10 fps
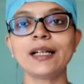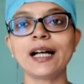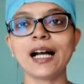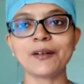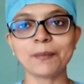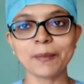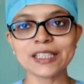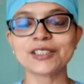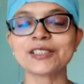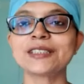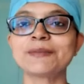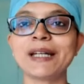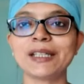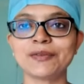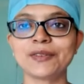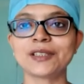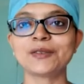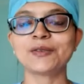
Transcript: uh, our patients benefit